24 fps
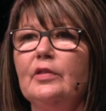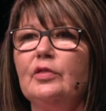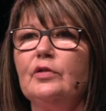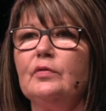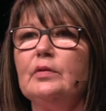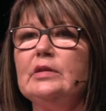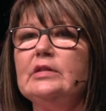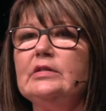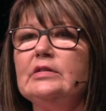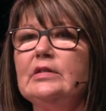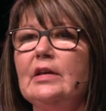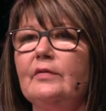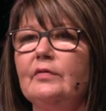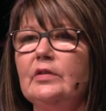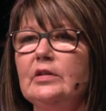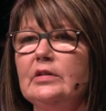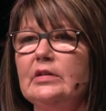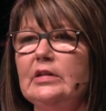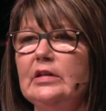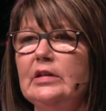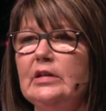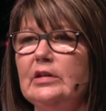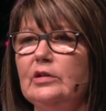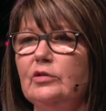
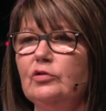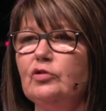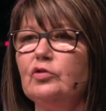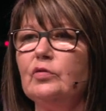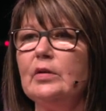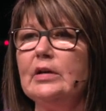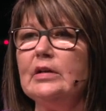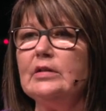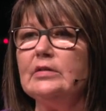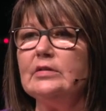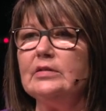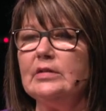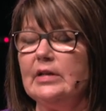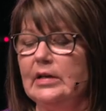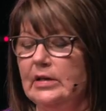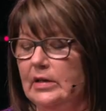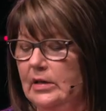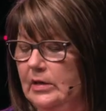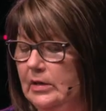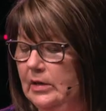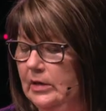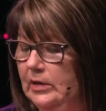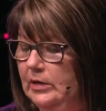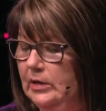3:17,
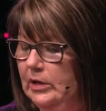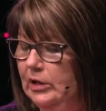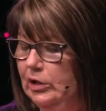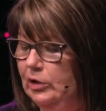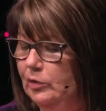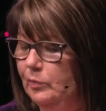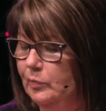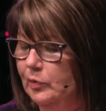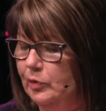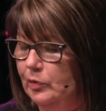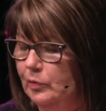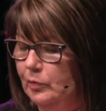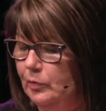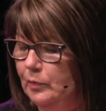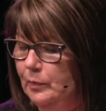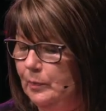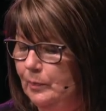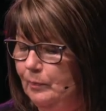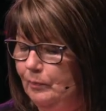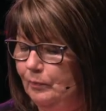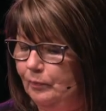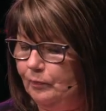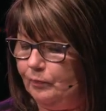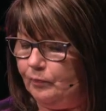translated in Hebrew,
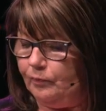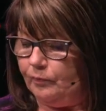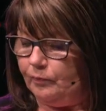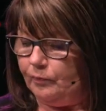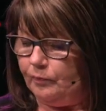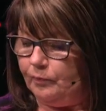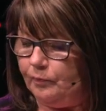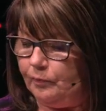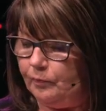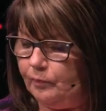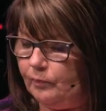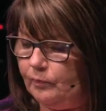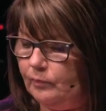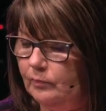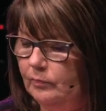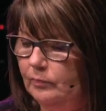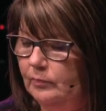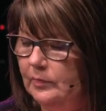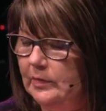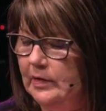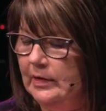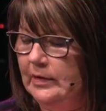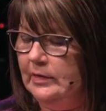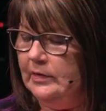
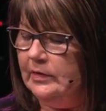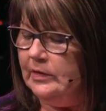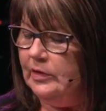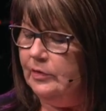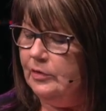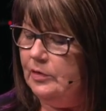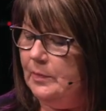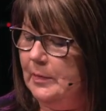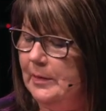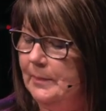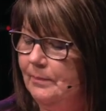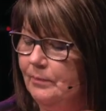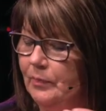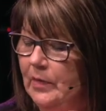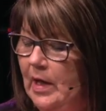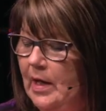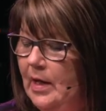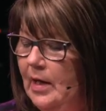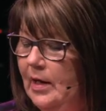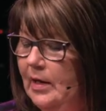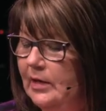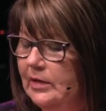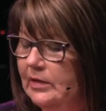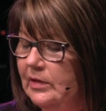
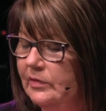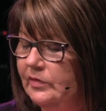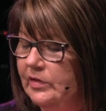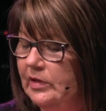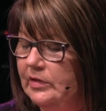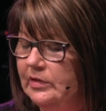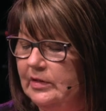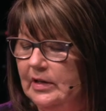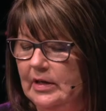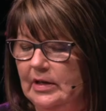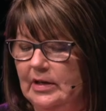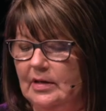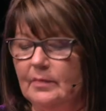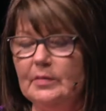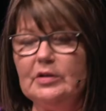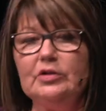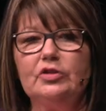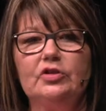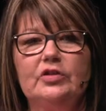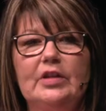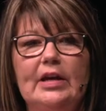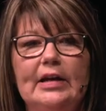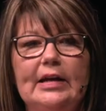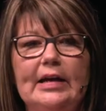gives us the
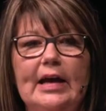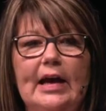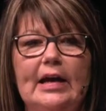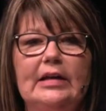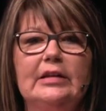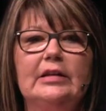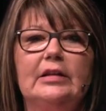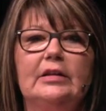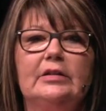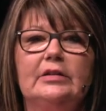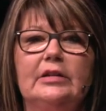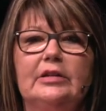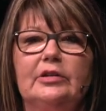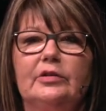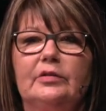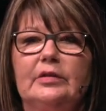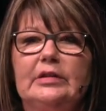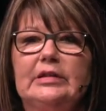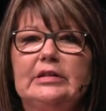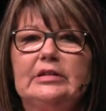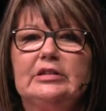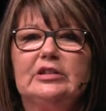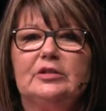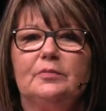image that God
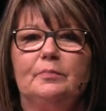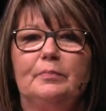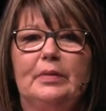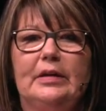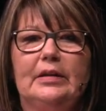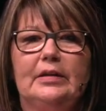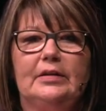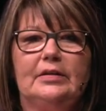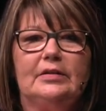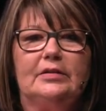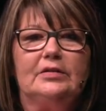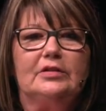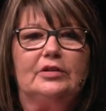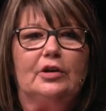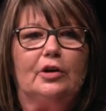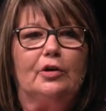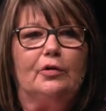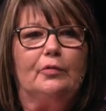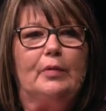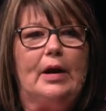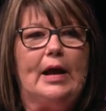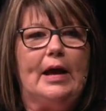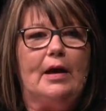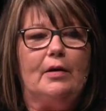literally spins
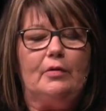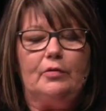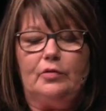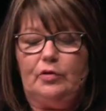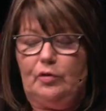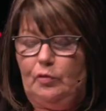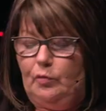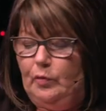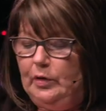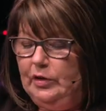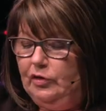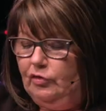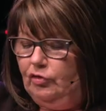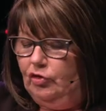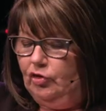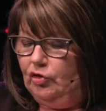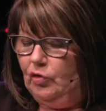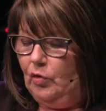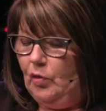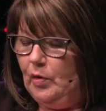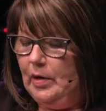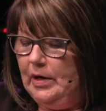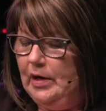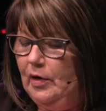around with
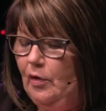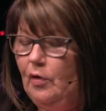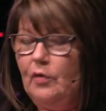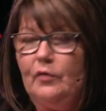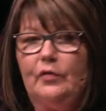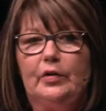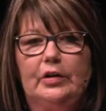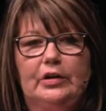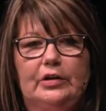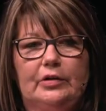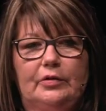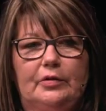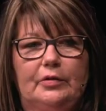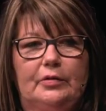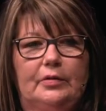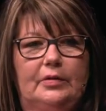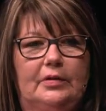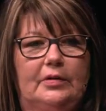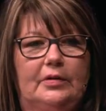joy over you.